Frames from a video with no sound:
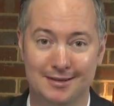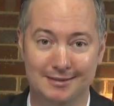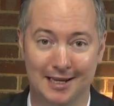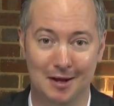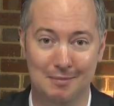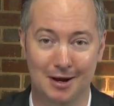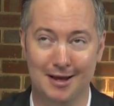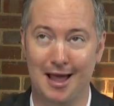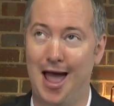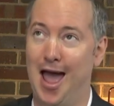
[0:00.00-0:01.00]
And I'd be like,
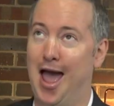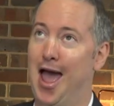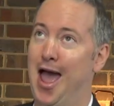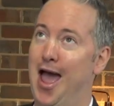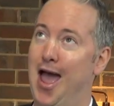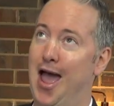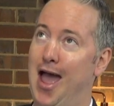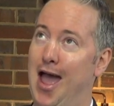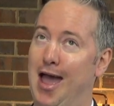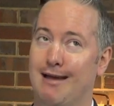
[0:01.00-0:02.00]

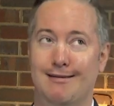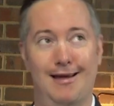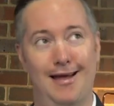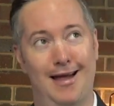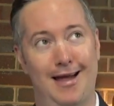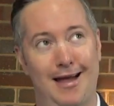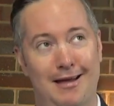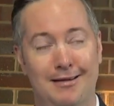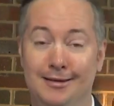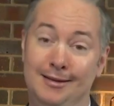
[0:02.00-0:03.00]
I
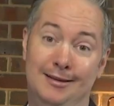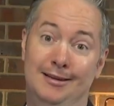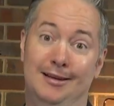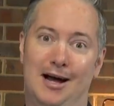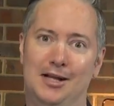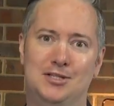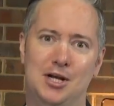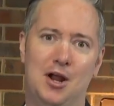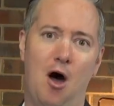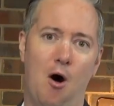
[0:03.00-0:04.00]
don't
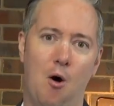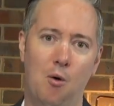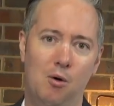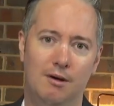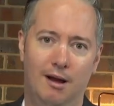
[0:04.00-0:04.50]
know.